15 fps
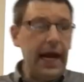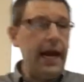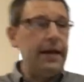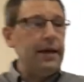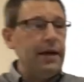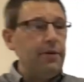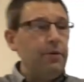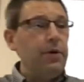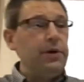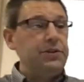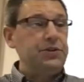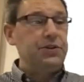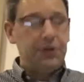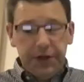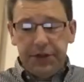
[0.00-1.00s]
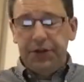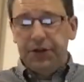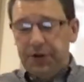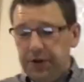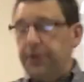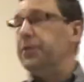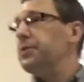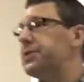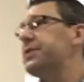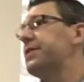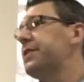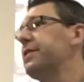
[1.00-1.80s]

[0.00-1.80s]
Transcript: And it was good news.